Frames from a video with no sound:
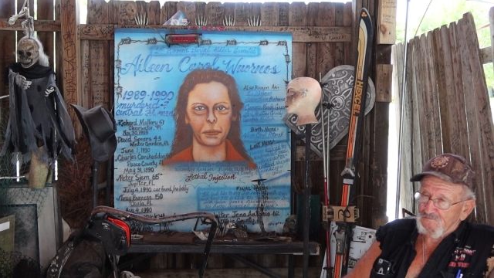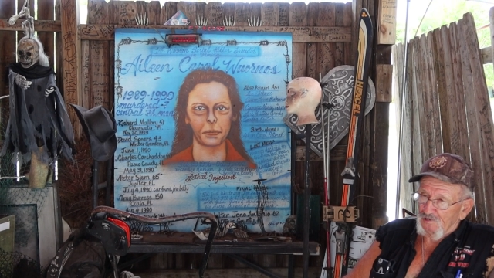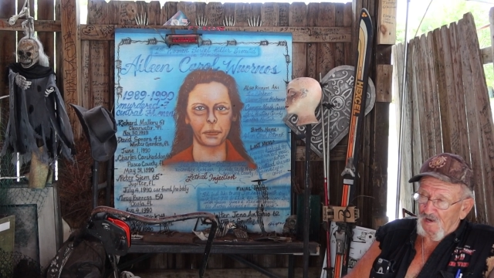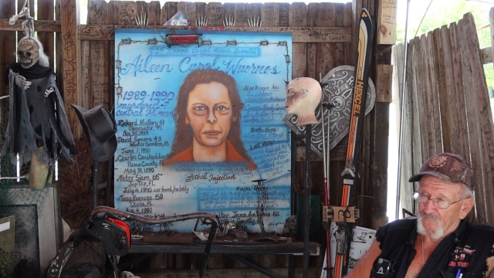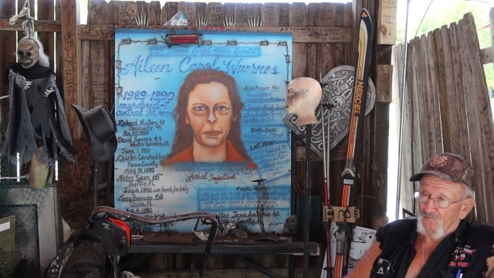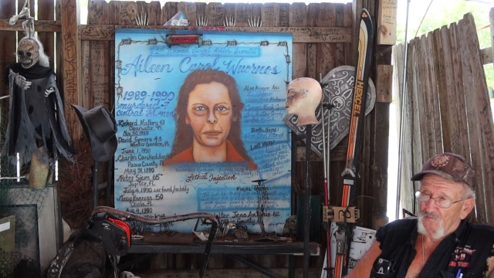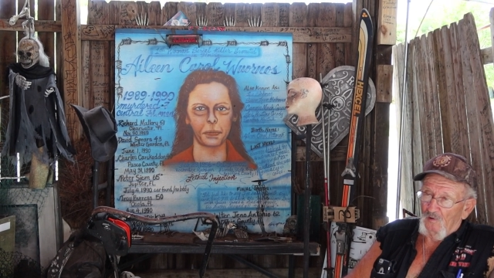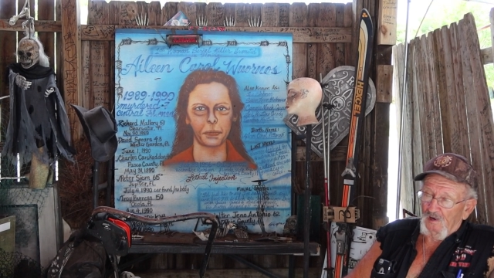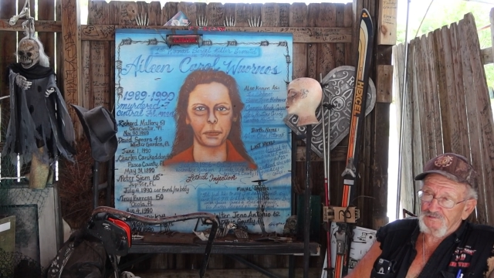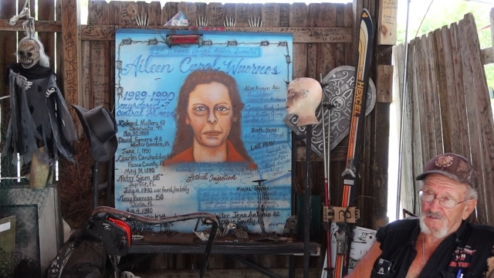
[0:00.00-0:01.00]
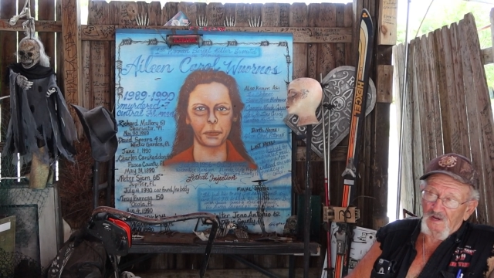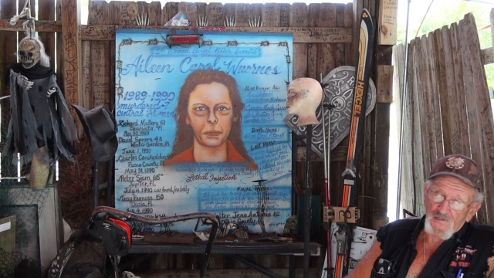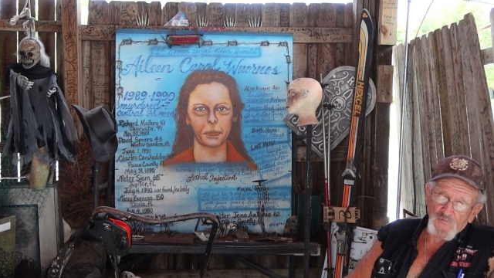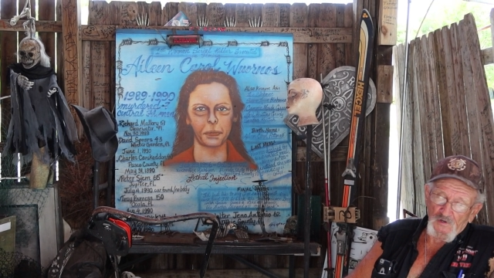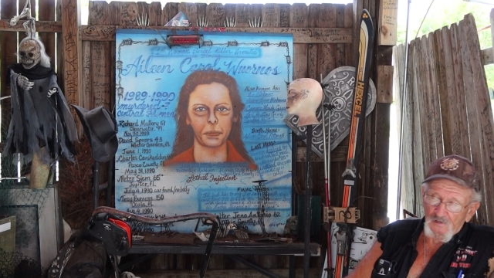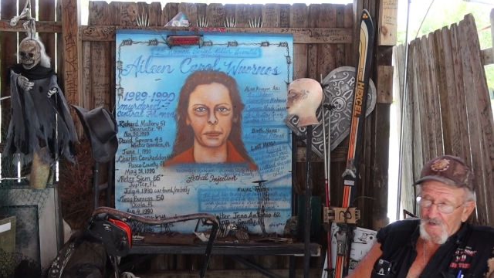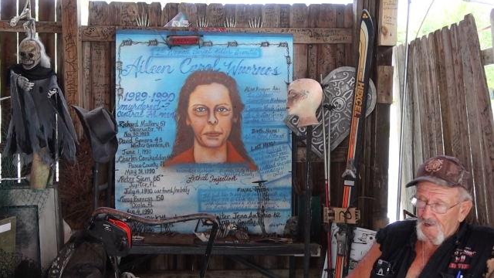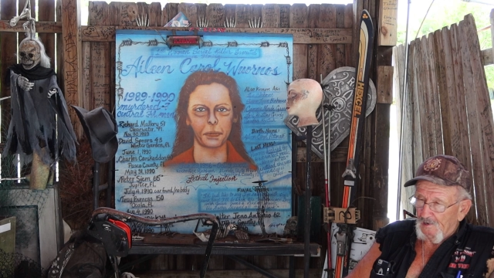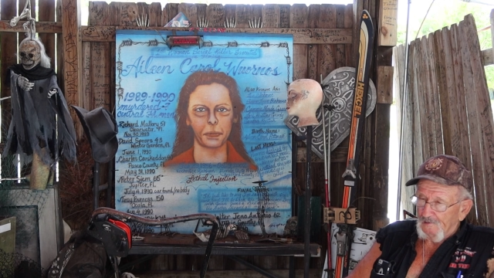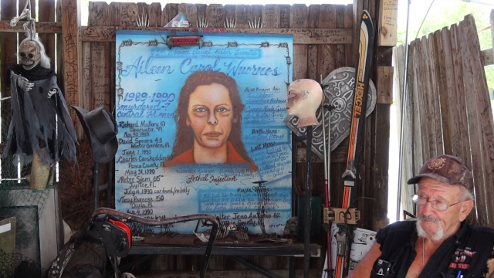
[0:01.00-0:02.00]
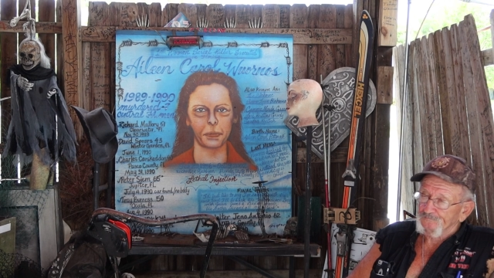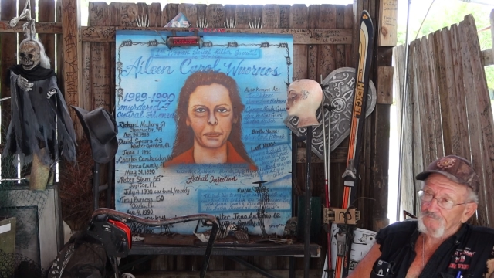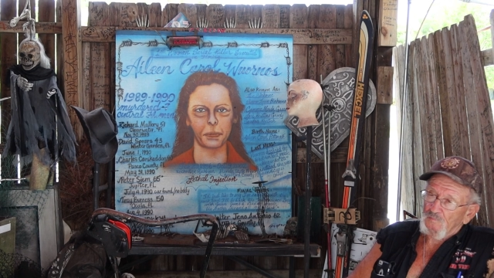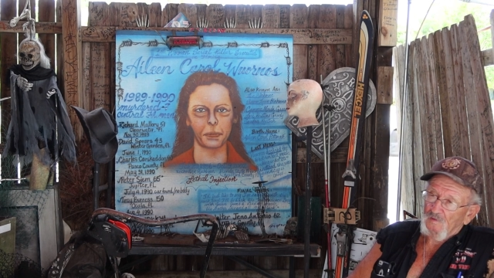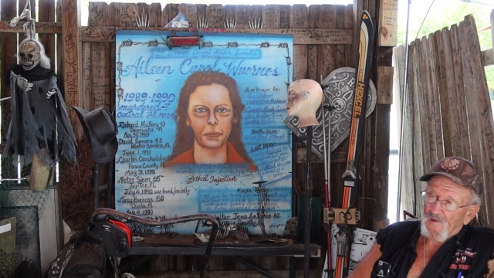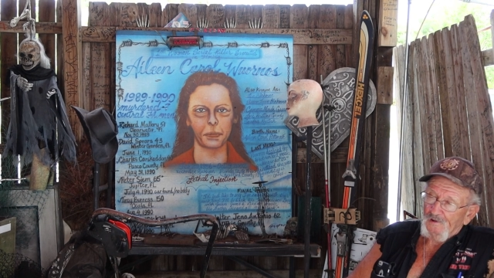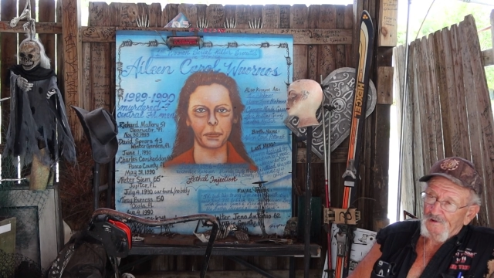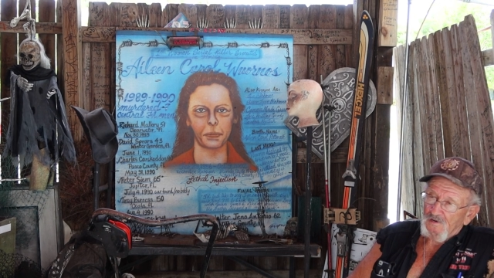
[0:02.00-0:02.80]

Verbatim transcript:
Speaker 1: She had a few bucks, and then. Uh,